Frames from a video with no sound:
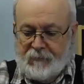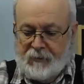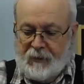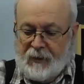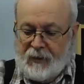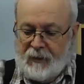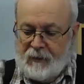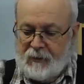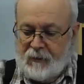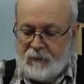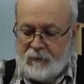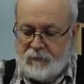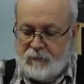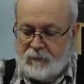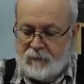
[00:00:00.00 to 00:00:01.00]
And it
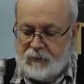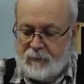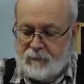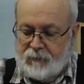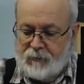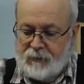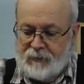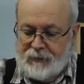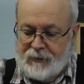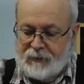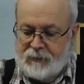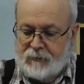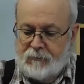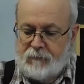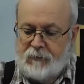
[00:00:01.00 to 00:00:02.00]
also comes with
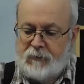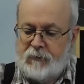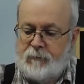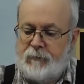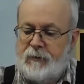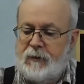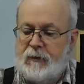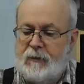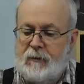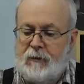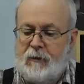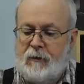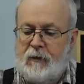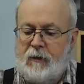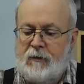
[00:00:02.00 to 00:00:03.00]
this, which is pretty
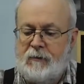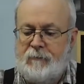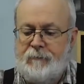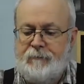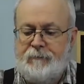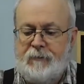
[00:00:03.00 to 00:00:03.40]
awesome.